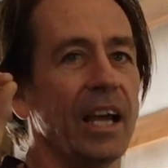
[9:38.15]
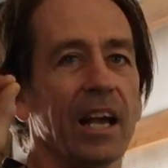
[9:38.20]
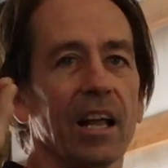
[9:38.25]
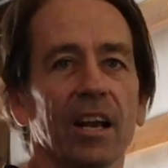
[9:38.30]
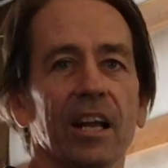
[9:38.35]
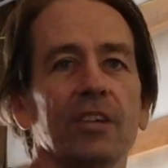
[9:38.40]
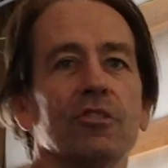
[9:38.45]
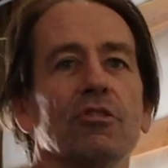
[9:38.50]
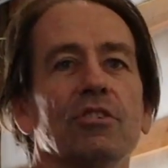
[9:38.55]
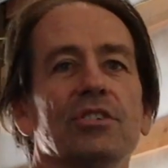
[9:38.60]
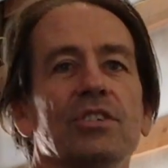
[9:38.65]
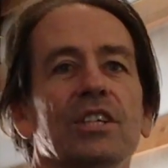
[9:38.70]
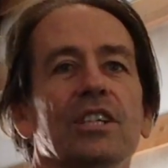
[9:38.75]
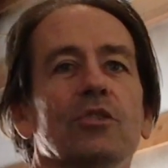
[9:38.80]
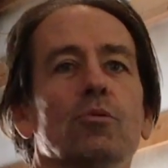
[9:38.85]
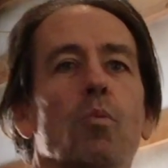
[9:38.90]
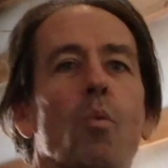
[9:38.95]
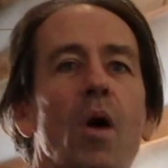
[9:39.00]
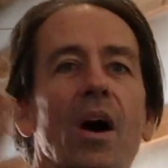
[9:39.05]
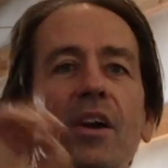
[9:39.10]
electricity
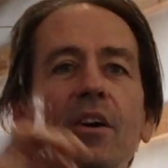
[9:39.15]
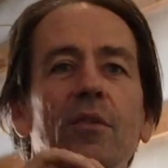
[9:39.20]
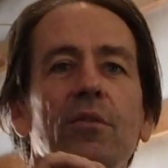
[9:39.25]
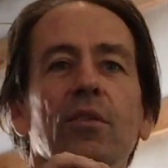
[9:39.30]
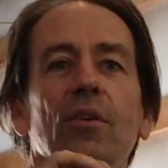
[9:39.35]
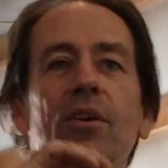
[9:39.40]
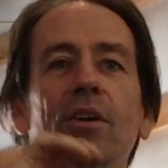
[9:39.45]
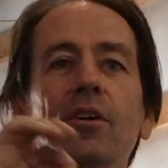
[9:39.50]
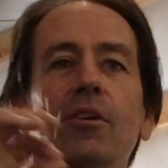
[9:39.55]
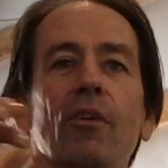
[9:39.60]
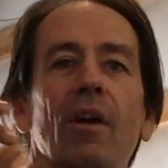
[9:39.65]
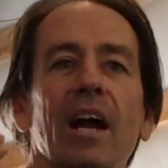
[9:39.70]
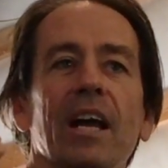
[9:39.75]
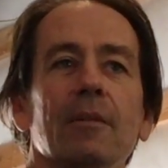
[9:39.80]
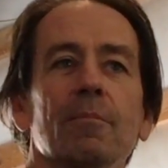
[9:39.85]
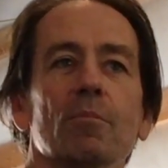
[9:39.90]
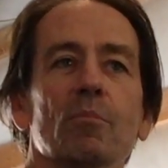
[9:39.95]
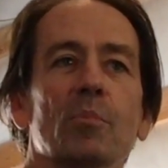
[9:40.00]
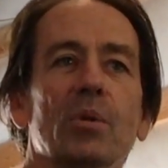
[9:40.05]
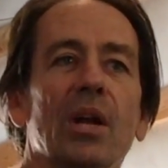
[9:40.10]
is wonderful and great,